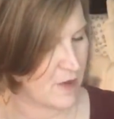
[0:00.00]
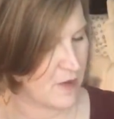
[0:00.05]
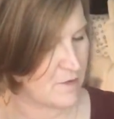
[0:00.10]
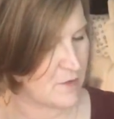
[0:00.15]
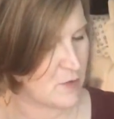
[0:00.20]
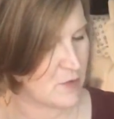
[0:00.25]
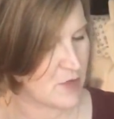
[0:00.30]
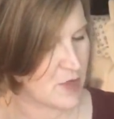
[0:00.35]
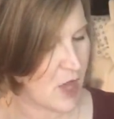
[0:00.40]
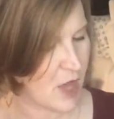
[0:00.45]
If
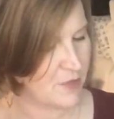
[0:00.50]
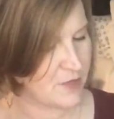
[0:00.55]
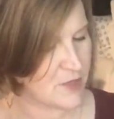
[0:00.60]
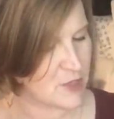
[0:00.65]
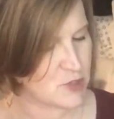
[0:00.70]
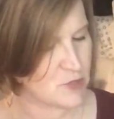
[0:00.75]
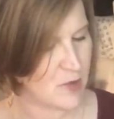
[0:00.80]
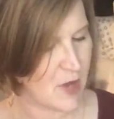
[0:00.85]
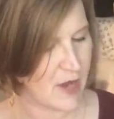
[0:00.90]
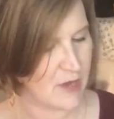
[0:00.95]
you thought the
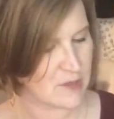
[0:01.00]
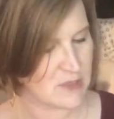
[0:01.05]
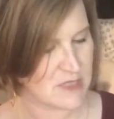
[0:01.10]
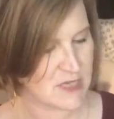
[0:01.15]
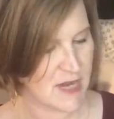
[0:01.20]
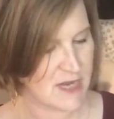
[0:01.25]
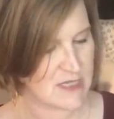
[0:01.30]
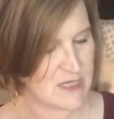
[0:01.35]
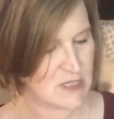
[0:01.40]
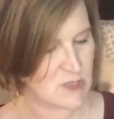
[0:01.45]
trial
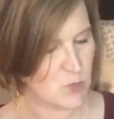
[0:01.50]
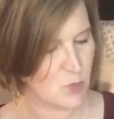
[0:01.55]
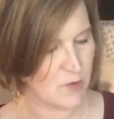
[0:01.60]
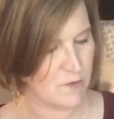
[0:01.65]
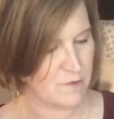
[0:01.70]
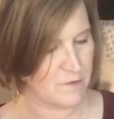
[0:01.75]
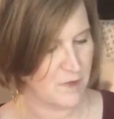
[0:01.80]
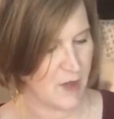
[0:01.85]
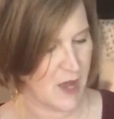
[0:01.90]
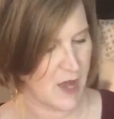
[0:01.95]
sizes were
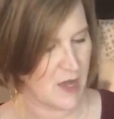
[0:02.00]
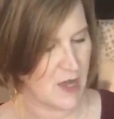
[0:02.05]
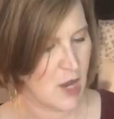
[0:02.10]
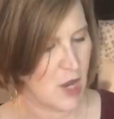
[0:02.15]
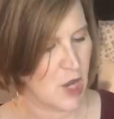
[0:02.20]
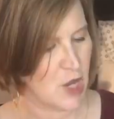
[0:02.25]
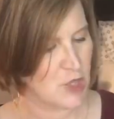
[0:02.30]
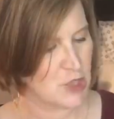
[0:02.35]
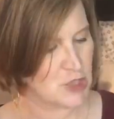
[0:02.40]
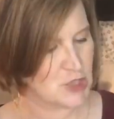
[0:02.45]
fun,
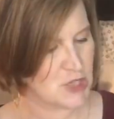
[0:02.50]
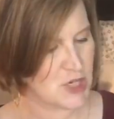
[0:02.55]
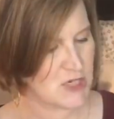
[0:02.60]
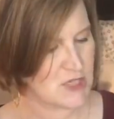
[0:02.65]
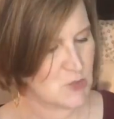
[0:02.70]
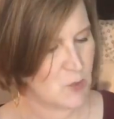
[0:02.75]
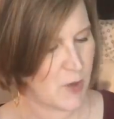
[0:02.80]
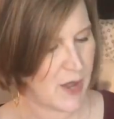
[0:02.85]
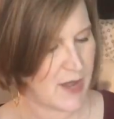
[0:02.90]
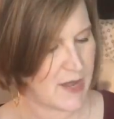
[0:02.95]

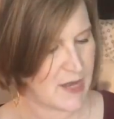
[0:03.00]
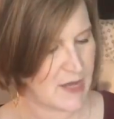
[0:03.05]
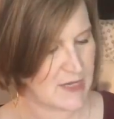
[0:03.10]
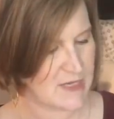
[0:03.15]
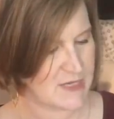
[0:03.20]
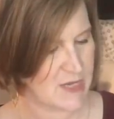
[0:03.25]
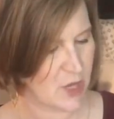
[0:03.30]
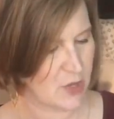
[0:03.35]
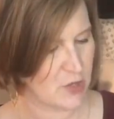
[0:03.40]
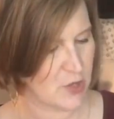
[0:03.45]
just wait
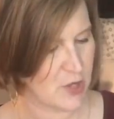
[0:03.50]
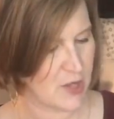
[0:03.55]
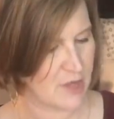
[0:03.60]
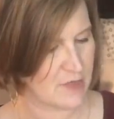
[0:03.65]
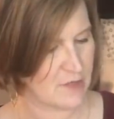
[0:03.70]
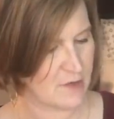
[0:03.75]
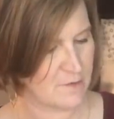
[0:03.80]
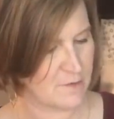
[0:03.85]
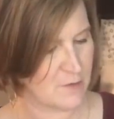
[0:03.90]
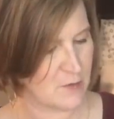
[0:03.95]
until you
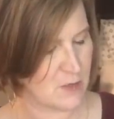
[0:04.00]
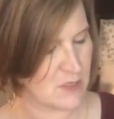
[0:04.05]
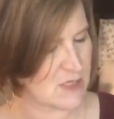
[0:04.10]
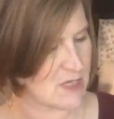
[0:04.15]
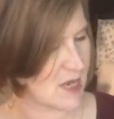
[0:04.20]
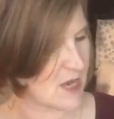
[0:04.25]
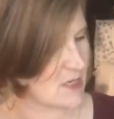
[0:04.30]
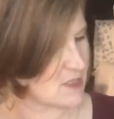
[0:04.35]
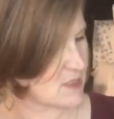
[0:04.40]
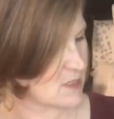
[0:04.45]
get the full
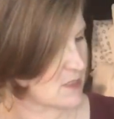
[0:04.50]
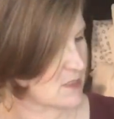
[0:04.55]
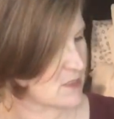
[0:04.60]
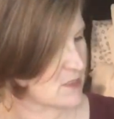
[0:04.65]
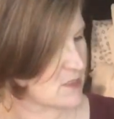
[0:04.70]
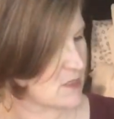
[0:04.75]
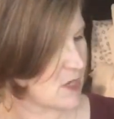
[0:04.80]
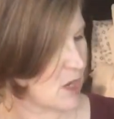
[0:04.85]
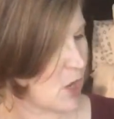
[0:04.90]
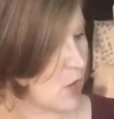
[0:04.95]
sizes.